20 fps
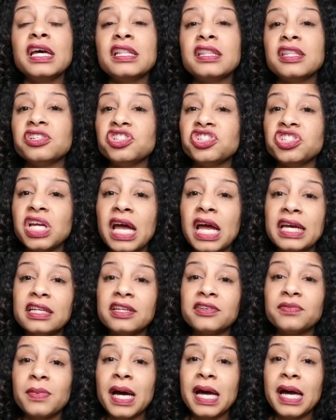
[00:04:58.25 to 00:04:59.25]
the shine
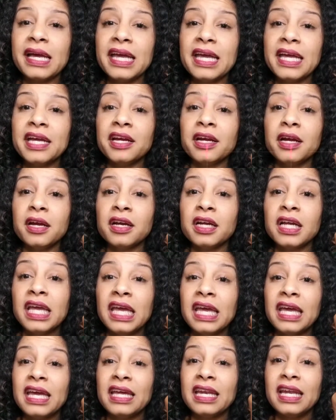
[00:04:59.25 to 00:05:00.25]
of my hair.
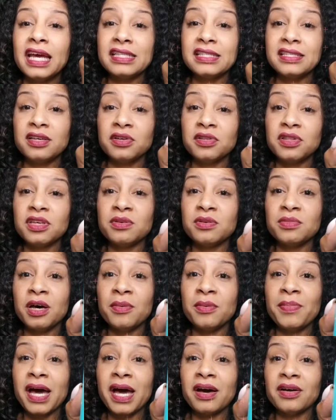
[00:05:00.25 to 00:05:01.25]
And I tell them
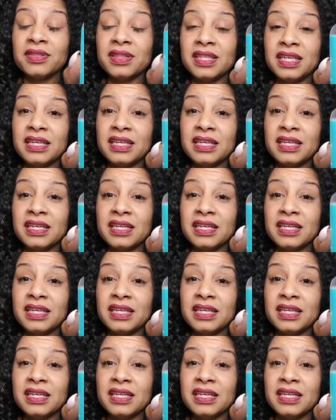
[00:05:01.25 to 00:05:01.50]
about